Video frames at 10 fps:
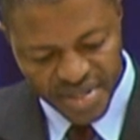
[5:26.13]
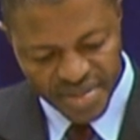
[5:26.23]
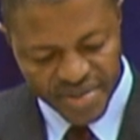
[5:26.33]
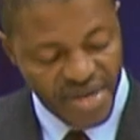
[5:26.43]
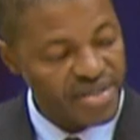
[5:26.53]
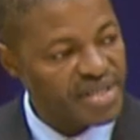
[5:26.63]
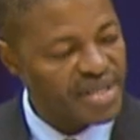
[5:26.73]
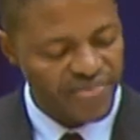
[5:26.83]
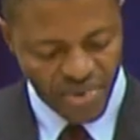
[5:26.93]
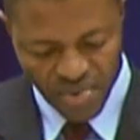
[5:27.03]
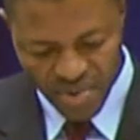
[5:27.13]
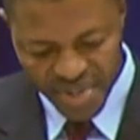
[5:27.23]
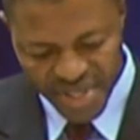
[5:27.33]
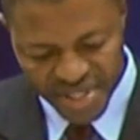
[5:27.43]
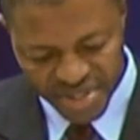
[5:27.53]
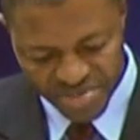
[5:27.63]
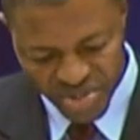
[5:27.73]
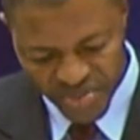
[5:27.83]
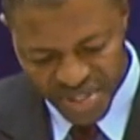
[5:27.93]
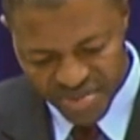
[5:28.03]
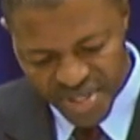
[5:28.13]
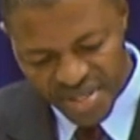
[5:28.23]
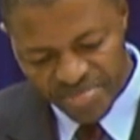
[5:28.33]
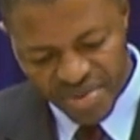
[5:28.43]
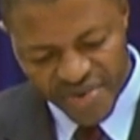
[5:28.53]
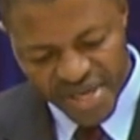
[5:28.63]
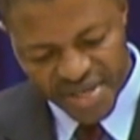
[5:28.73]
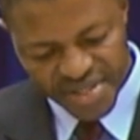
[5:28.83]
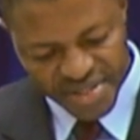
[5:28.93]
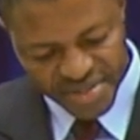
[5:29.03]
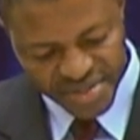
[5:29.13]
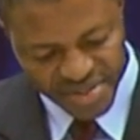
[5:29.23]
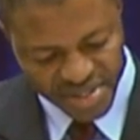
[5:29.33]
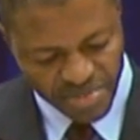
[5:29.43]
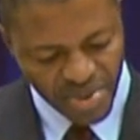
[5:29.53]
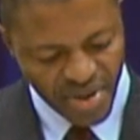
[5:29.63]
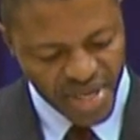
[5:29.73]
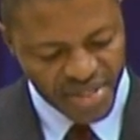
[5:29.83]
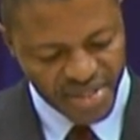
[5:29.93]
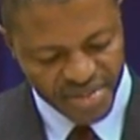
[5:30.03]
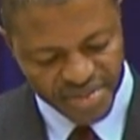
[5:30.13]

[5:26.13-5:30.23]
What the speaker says: There is need for coordination between training providers, employers,